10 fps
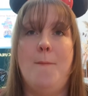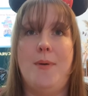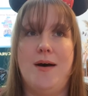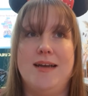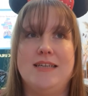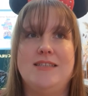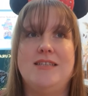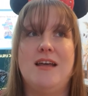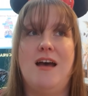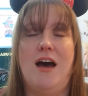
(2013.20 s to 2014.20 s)

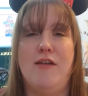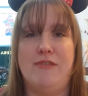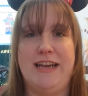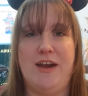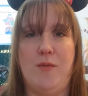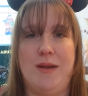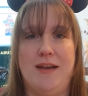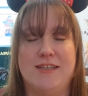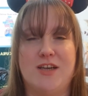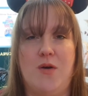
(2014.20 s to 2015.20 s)
But I'm really hoping
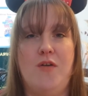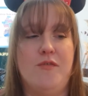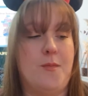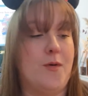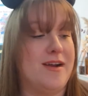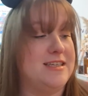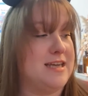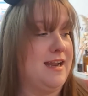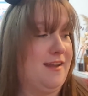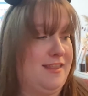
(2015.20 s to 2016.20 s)
not to go overboard,
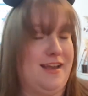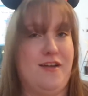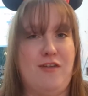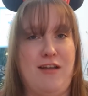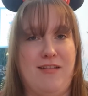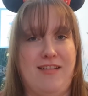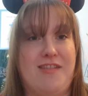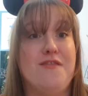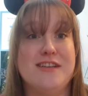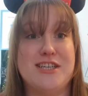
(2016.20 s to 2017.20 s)
and I think I've gone
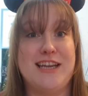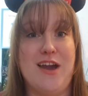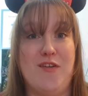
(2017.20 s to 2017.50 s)
sufficiently